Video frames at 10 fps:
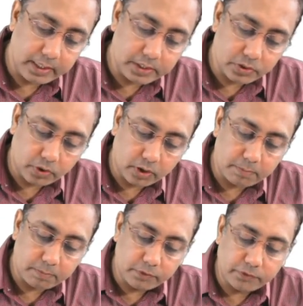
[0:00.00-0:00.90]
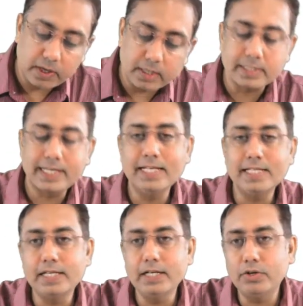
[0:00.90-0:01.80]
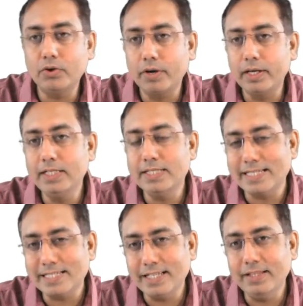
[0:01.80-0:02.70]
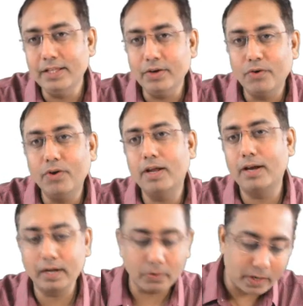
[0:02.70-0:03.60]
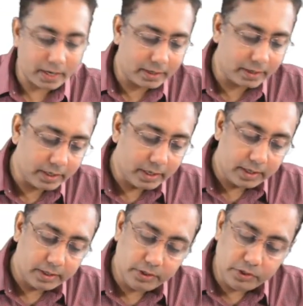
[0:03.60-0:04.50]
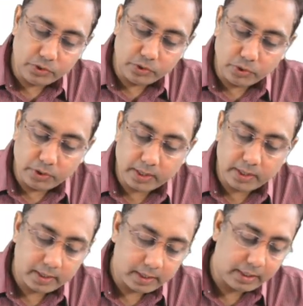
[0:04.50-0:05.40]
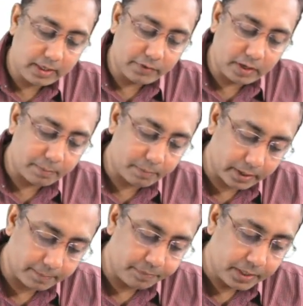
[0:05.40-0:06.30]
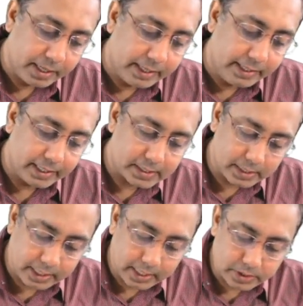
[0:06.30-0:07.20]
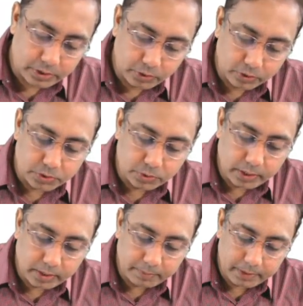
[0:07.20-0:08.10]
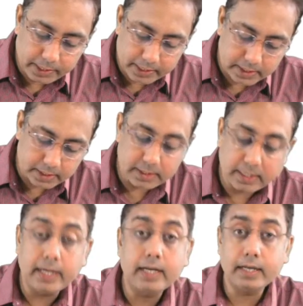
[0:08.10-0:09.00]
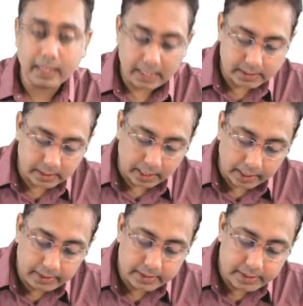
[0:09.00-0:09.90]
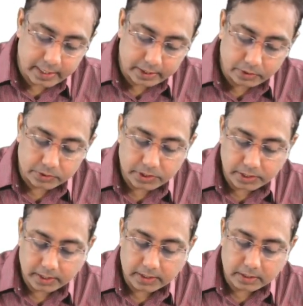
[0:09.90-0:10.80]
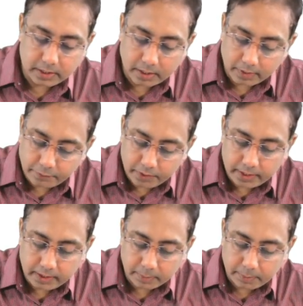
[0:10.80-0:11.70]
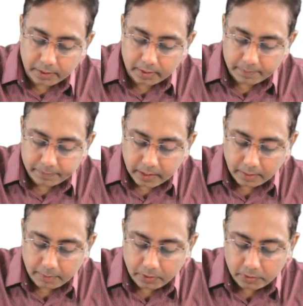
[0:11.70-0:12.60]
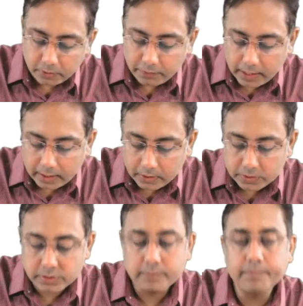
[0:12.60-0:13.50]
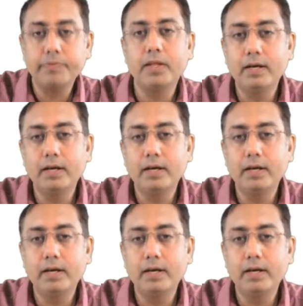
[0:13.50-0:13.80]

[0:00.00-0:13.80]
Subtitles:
These all, PUFAs, casein, taurine, cysteine, they all are required in neuronal development. Next, it has low sodium. Yes, this is correct. It has the highest lactose. It is roughly double amount of lactose.